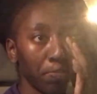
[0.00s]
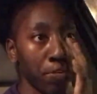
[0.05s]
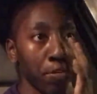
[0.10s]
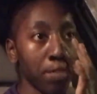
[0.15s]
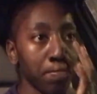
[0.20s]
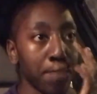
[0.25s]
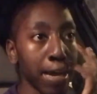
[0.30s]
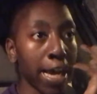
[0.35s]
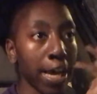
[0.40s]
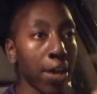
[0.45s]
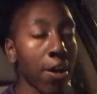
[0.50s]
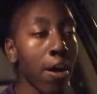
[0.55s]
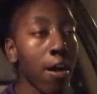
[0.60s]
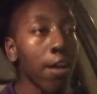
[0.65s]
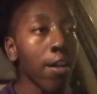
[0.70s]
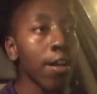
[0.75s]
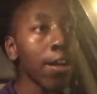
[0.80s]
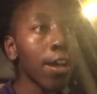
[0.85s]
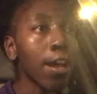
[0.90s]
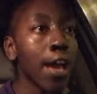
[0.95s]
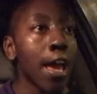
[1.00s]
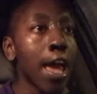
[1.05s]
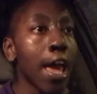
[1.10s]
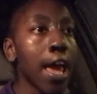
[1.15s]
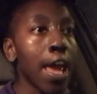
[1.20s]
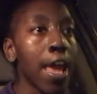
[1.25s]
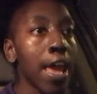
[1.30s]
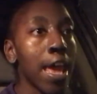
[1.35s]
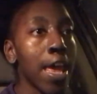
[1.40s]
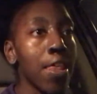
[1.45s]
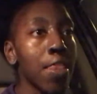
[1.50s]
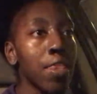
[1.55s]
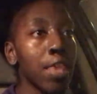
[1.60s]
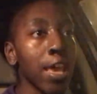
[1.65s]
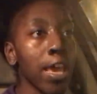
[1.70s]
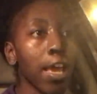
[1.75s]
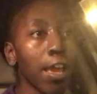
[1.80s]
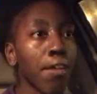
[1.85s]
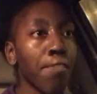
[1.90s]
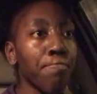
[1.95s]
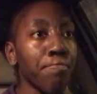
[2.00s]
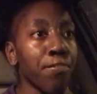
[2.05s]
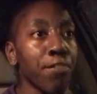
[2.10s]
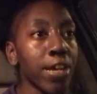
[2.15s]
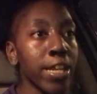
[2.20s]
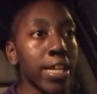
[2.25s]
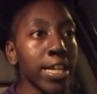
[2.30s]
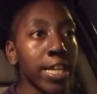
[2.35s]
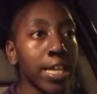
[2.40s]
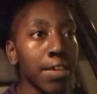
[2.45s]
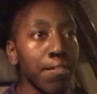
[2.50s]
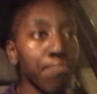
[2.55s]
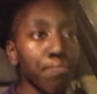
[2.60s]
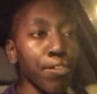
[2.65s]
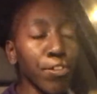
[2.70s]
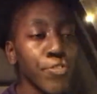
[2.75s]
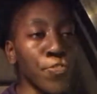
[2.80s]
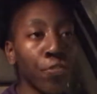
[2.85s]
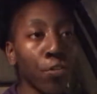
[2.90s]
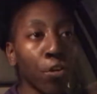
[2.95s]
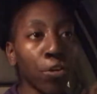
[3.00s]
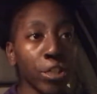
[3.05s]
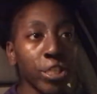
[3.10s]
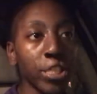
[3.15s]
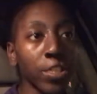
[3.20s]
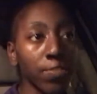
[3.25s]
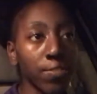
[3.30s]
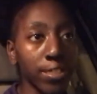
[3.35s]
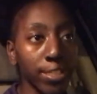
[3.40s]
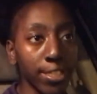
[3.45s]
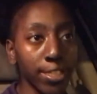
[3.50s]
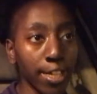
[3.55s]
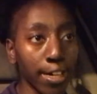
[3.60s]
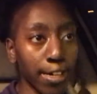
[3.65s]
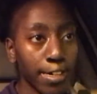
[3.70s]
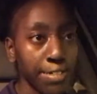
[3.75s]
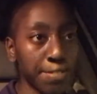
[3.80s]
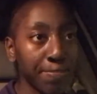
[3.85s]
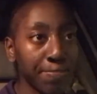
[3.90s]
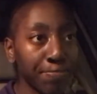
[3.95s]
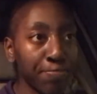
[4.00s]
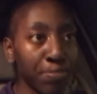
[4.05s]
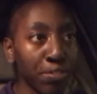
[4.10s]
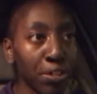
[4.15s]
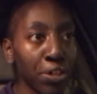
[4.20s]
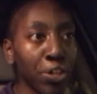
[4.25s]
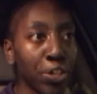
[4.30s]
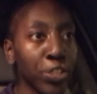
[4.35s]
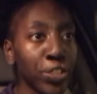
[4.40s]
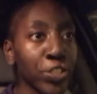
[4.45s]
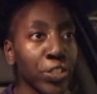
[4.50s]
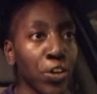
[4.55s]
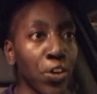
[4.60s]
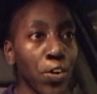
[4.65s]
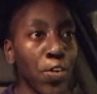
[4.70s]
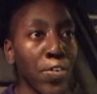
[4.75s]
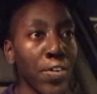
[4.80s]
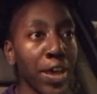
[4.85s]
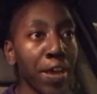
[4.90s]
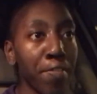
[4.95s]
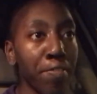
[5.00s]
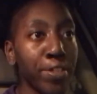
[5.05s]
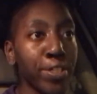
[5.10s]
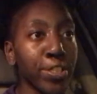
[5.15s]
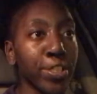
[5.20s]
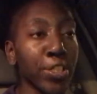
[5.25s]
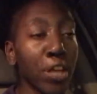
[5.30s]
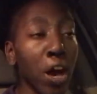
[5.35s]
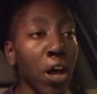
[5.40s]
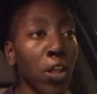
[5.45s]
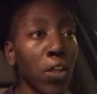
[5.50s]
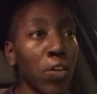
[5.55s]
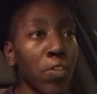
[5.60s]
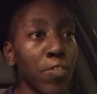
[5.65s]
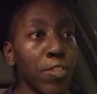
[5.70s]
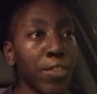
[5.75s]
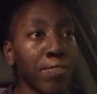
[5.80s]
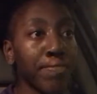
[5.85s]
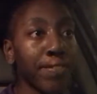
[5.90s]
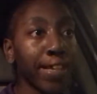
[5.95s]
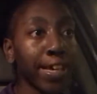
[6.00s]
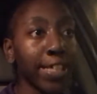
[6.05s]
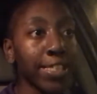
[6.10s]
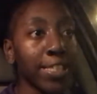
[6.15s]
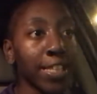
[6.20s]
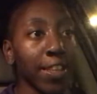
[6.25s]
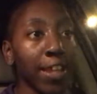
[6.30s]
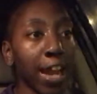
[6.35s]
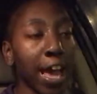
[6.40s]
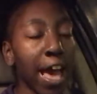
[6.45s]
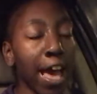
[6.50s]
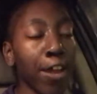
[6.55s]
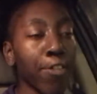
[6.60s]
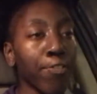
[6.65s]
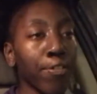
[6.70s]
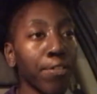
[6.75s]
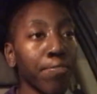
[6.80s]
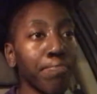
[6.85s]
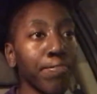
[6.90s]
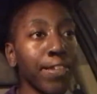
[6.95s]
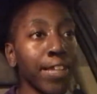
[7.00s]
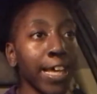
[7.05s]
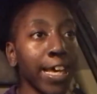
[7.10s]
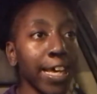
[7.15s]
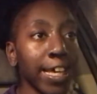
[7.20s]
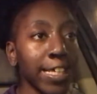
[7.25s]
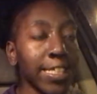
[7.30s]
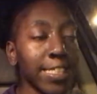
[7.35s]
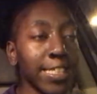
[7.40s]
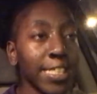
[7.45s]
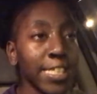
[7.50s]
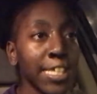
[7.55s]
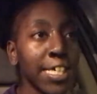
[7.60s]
for my cart, and they printed it before she was done. So it was just all over the place, and then I had to replace